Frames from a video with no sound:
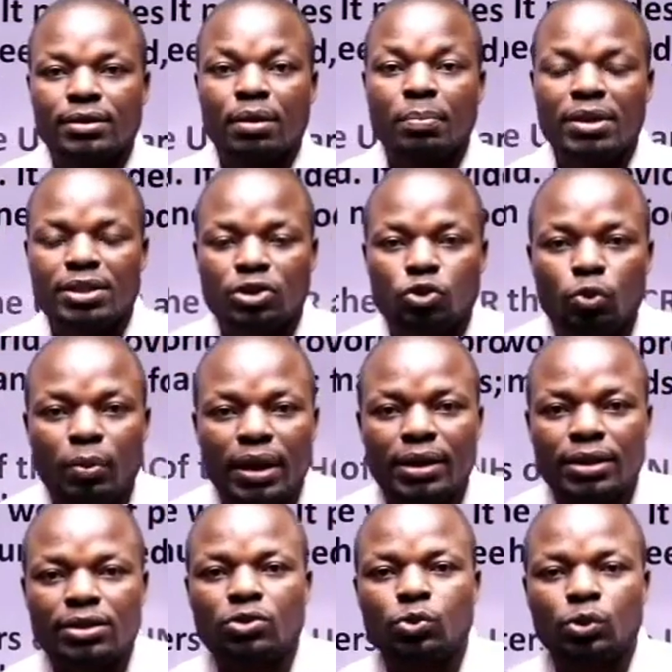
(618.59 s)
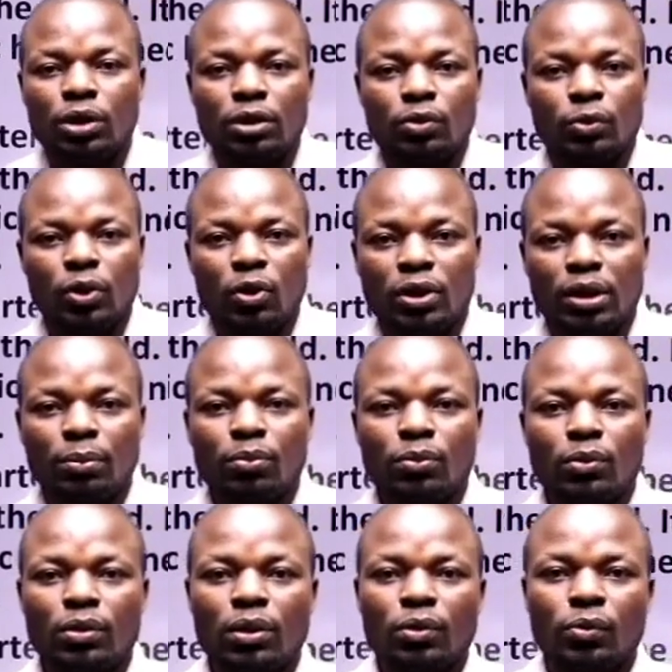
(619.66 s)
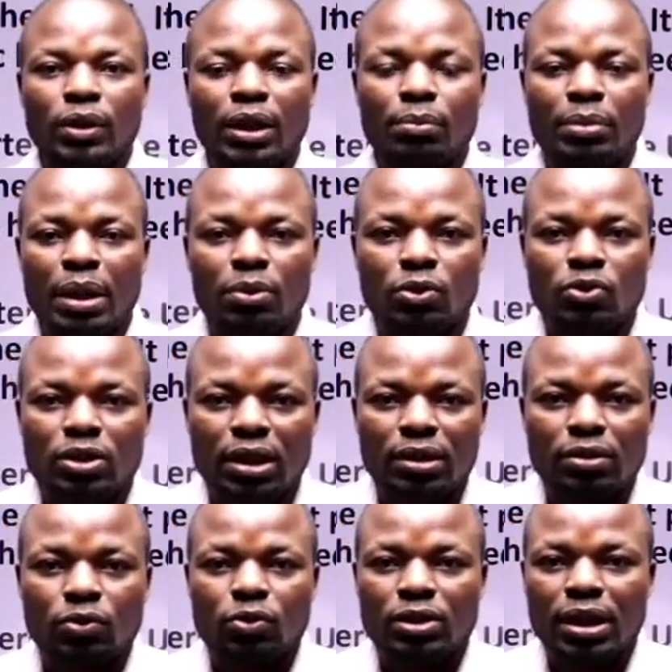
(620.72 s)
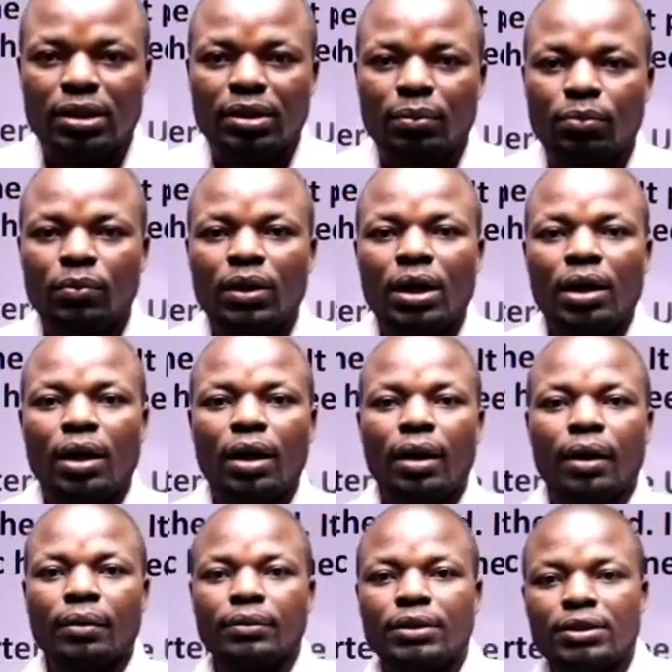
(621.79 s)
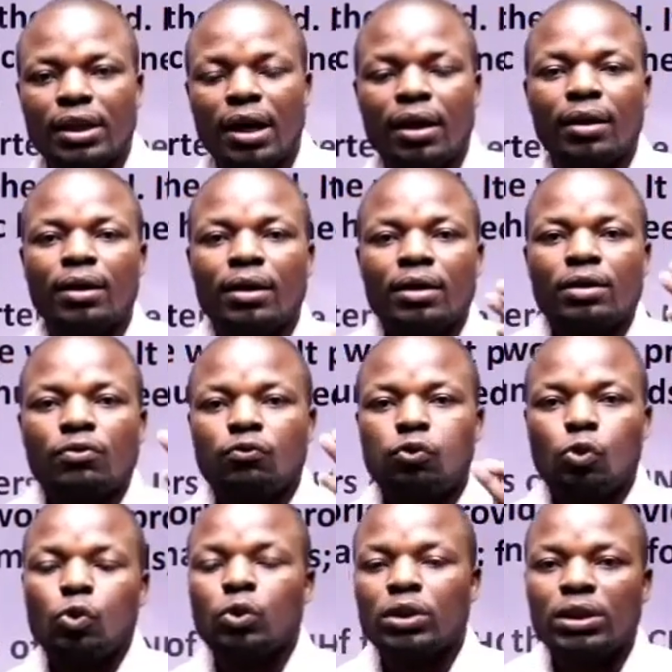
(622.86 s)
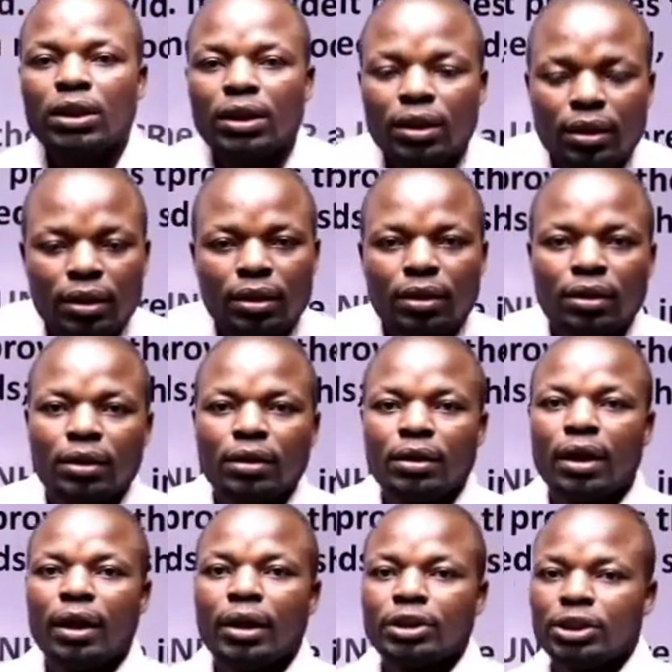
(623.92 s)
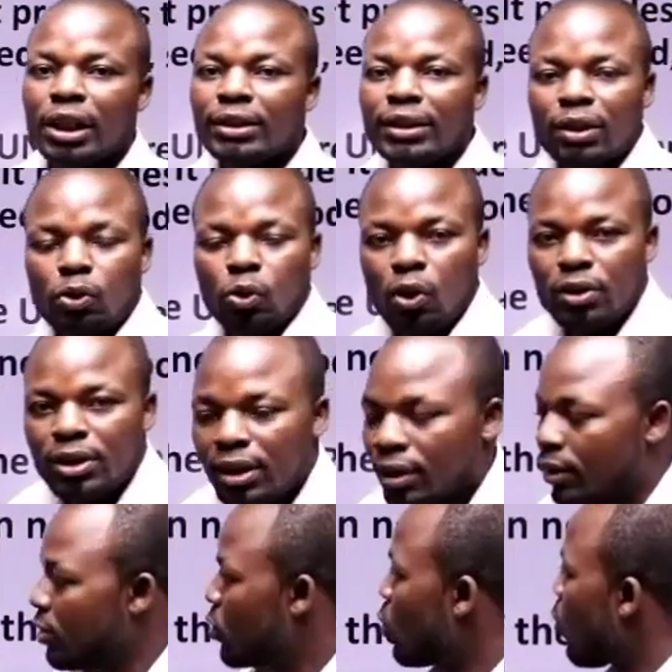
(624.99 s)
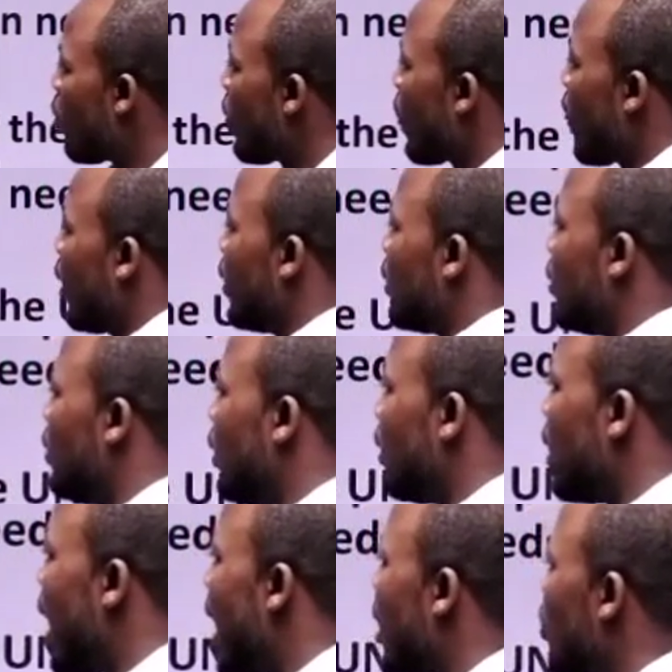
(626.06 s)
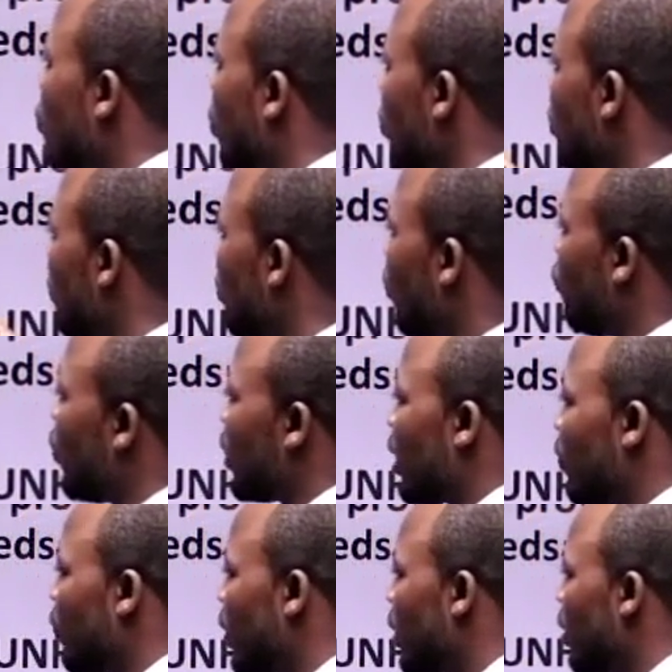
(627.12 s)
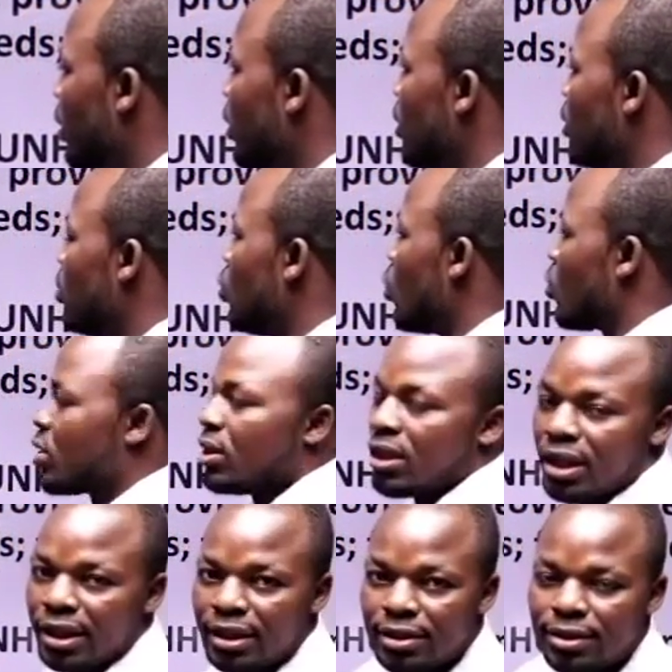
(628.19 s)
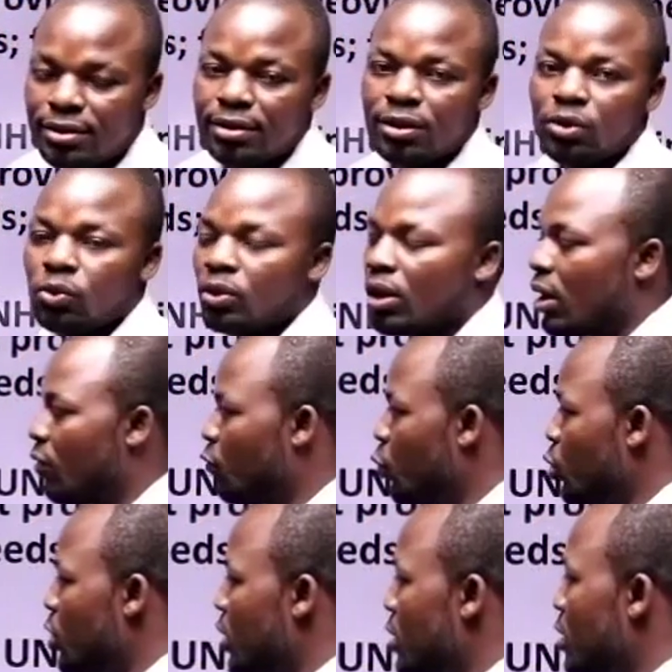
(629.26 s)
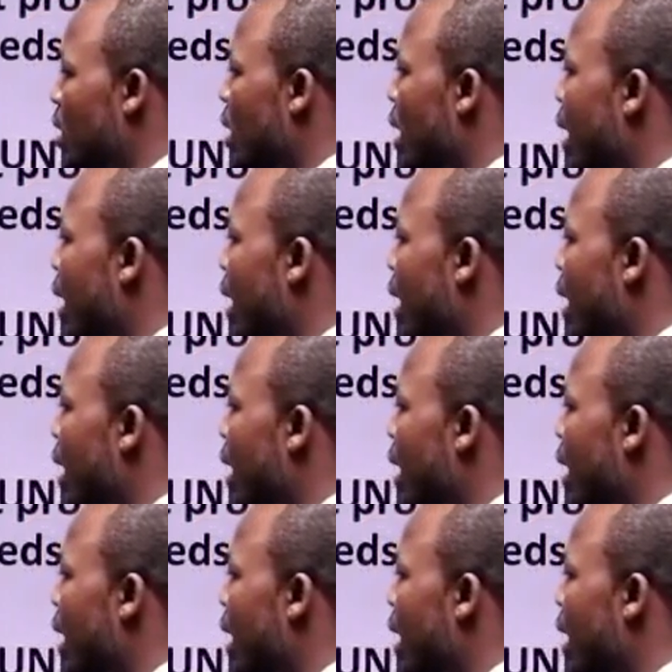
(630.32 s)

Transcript: The basic human needs, we know them. We can be able to state them. These are food, shelter and clothing. So they are responsible for giving those needs to the refugees.